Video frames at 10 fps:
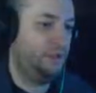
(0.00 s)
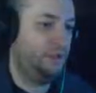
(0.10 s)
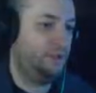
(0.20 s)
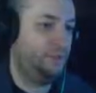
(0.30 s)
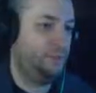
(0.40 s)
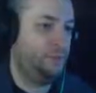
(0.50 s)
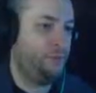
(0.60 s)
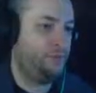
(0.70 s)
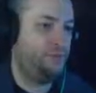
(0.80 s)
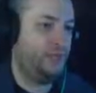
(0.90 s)
This would be a
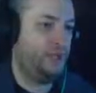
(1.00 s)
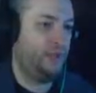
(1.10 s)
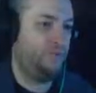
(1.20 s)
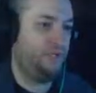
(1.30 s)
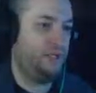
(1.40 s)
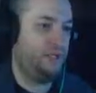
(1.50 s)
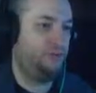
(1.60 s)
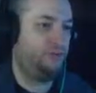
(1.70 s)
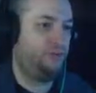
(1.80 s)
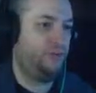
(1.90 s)
perfect time for a
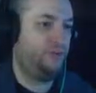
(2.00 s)
swift